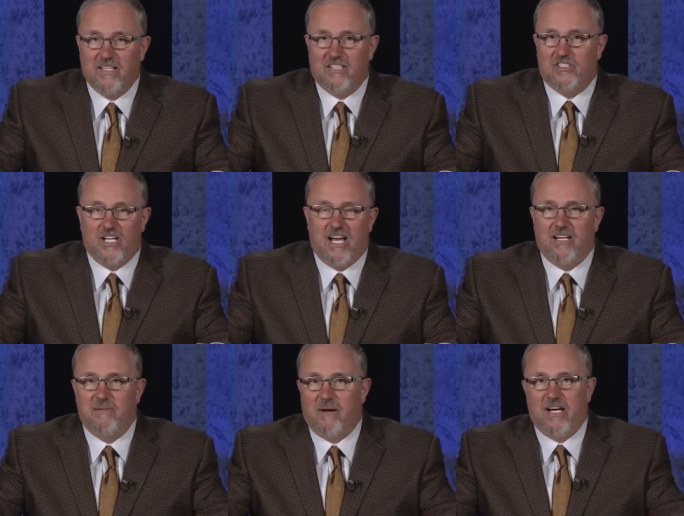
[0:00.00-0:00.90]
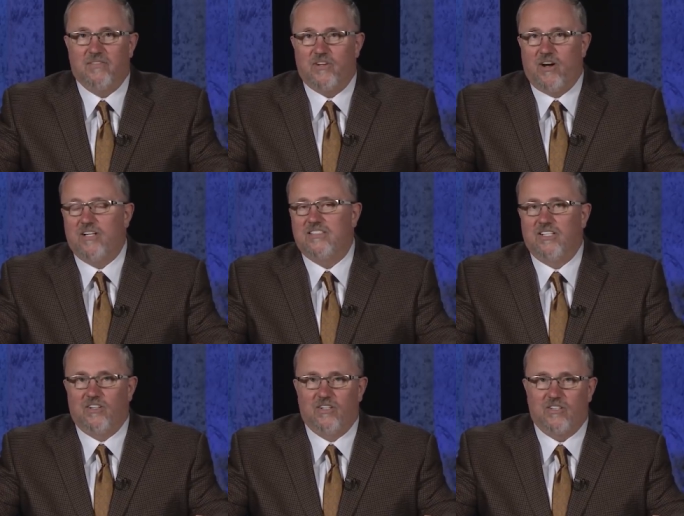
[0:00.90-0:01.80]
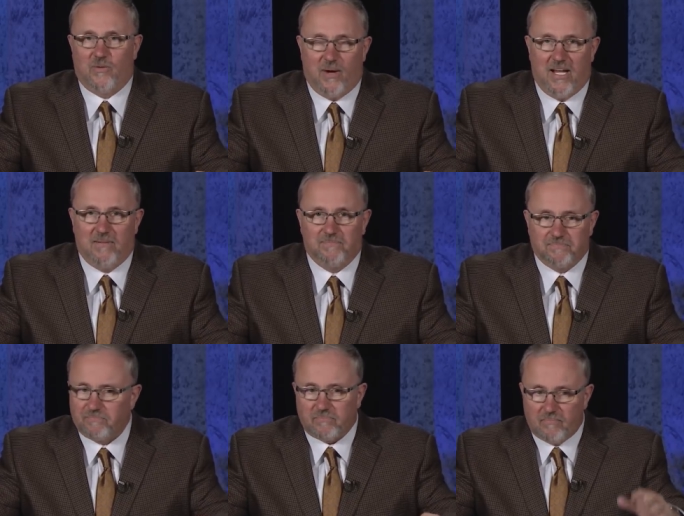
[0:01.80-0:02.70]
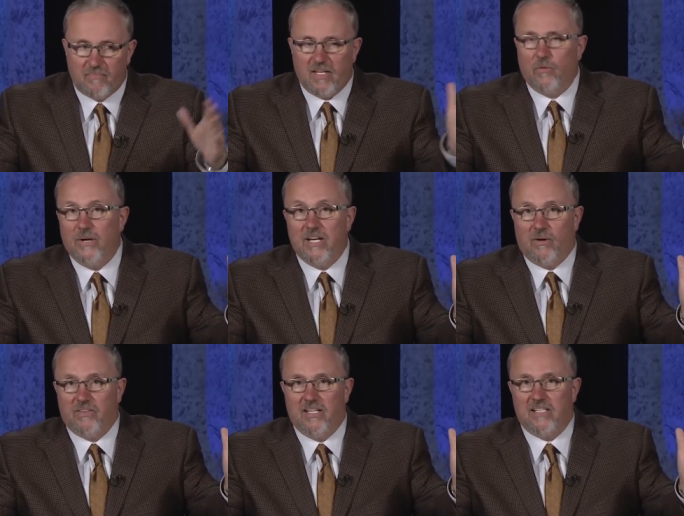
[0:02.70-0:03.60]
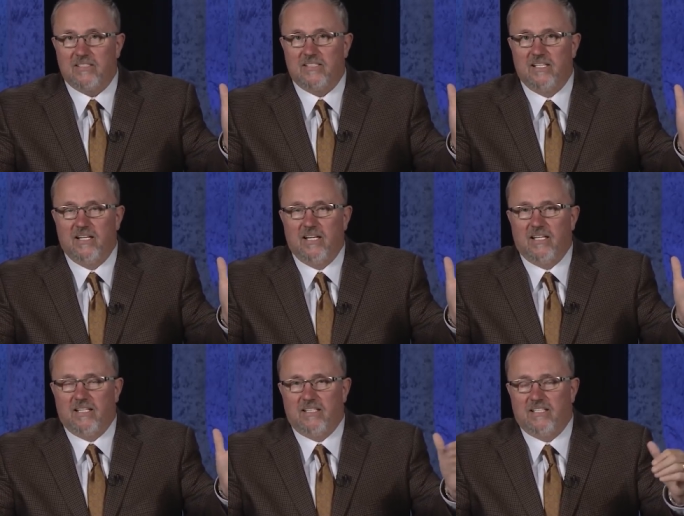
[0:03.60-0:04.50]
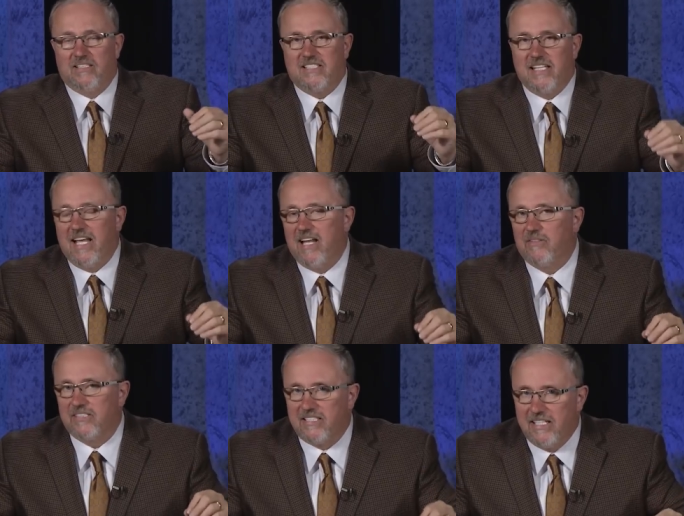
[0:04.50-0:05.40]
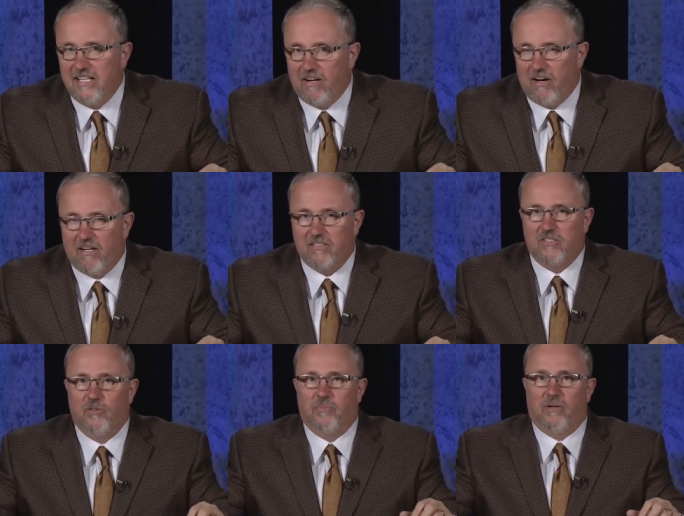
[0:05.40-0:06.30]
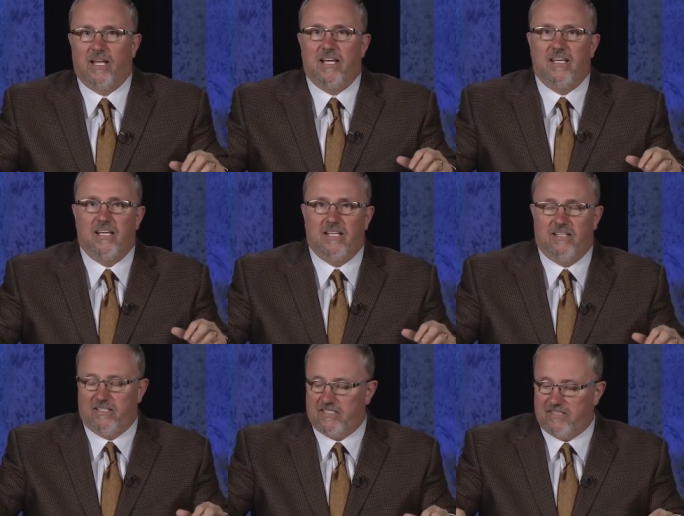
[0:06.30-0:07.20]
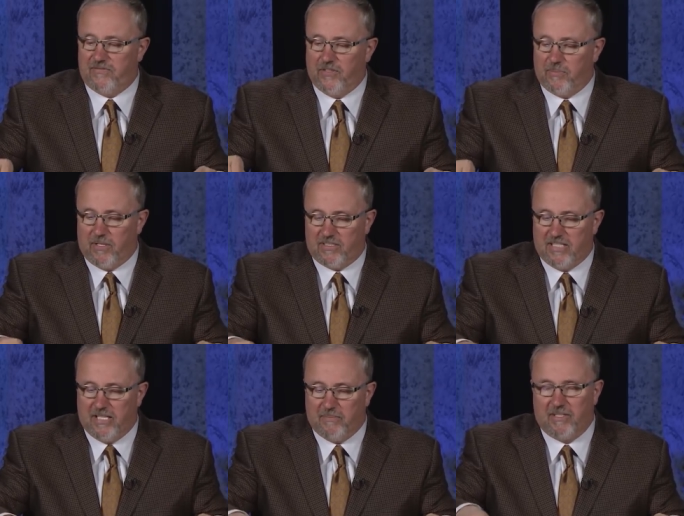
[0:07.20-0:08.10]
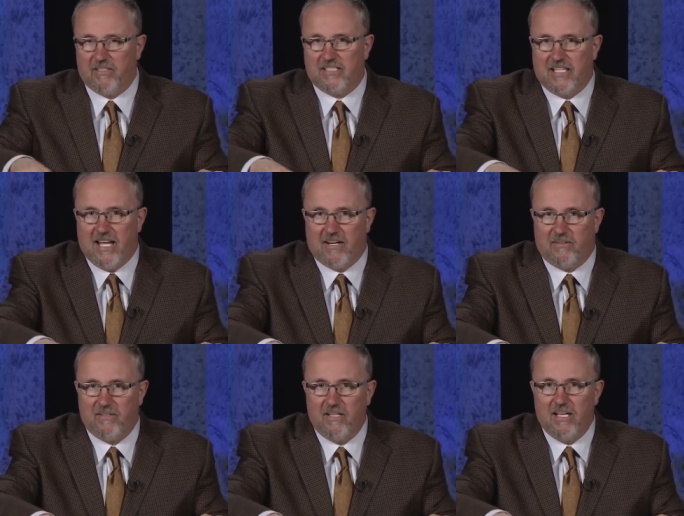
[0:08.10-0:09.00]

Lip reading: The shouting might have caused the earthquake. We know this. The Seattle Seahawks, who play in a football stadium there in Seattle,